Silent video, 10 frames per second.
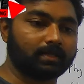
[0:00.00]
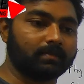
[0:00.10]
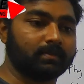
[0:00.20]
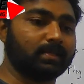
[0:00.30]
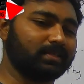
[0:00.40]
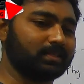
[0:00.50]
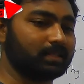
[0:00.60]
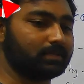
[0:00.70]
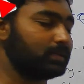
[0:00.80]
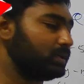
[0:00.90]
understanding.
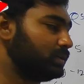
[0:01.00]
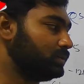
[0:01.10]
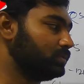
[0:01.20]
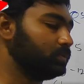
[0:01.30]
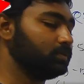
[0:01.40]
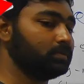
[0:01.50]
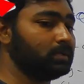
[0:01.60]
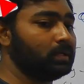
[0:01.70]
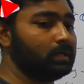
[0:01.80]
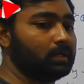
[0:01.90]
That's why I told you
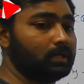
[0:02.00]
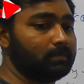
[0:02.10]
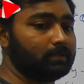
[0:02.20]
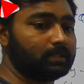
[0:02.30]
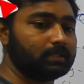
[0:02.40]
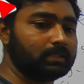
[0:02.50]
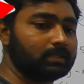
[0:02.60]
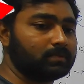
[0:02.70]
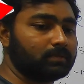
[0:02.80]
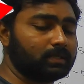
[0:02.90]
I am teaching
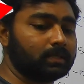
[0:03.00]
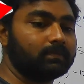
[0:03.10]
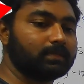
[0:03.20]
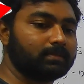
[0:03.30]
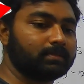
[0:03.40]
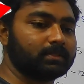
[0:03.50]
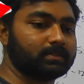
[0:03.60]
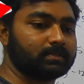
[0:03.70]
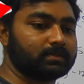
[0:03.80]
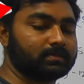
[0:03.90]
in a quite different
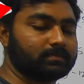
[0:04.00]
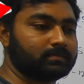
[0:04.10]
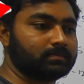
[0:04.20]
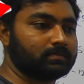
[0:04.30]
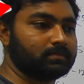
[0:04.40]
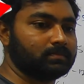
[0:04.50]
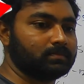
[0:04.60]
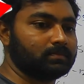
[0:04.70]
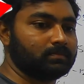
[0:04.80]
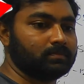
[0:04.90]
method.
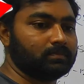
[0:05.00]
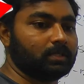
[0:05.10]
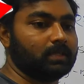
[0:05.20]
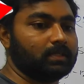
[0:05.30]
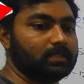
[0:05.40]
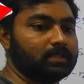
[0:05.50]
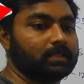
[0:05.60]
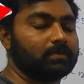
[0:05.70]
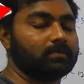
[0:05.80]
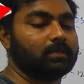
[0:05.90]
I am
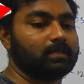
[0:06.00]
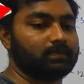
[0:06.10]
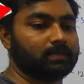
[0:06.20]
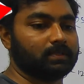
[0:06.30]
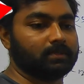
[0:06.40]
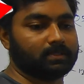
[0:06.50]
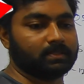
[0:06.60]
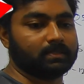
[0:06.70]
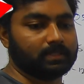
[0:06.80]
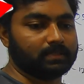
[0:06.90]
teaching in a quite different
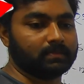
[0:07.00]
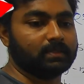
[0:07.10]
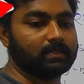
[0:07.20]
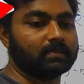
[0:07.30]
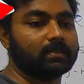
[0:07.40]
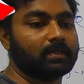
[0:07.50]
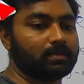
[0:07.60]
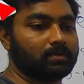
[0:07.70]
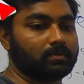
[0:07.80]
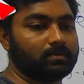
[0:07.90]
method. That is the reason
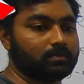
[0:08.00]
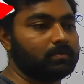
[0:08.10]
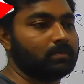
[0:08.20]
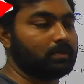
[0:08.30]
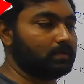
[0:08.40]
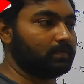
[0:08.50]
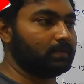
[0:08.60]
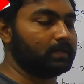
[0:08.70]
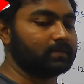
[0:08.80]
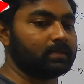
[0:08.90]
I told you
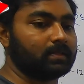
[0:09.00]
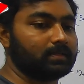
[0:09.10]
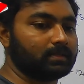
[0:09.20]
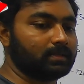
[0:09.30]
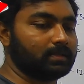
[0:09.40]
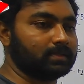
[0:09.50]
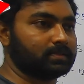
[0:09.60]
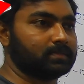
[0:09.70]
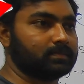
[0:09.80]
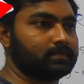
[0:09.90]
when I start the class.